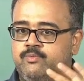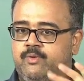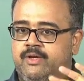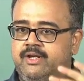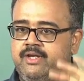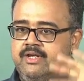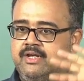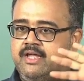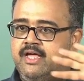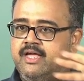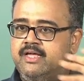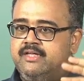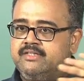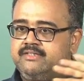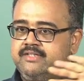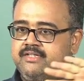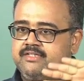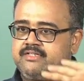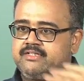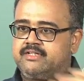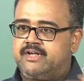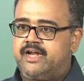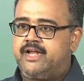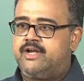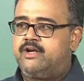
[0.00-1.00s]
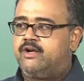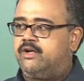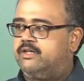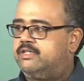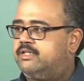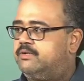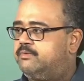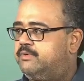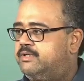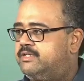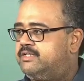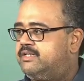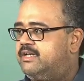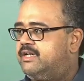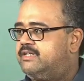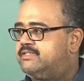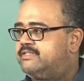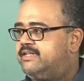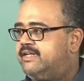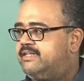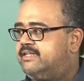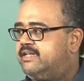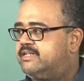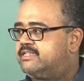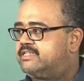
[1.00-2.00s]
one just train on the original
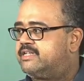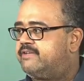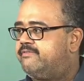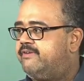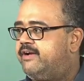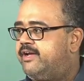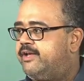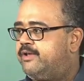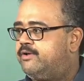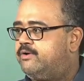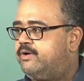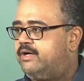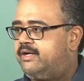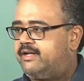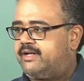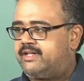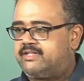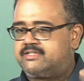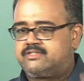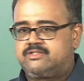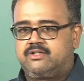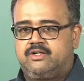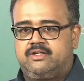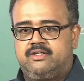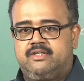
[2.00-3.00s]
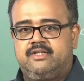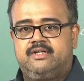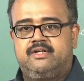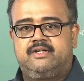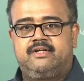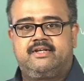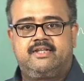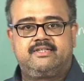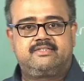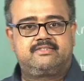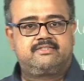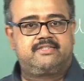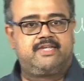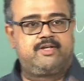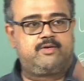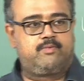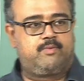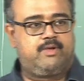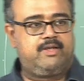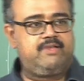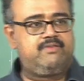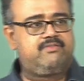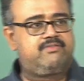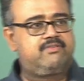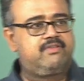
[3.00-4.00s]
set that is given to you and test on the test set
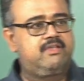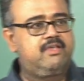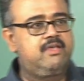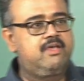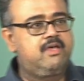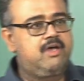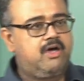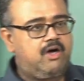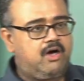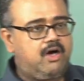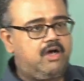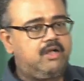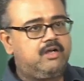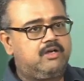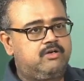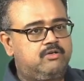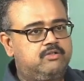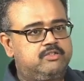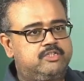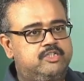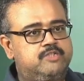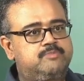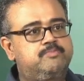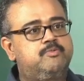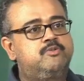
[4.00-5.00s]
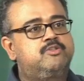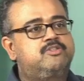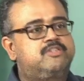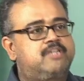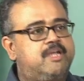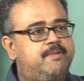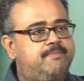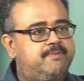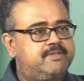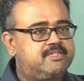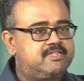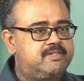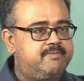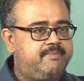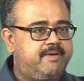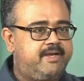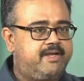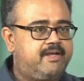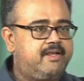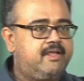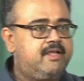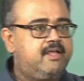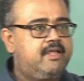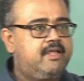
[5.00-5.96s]
once, or do this bootstrap estimate.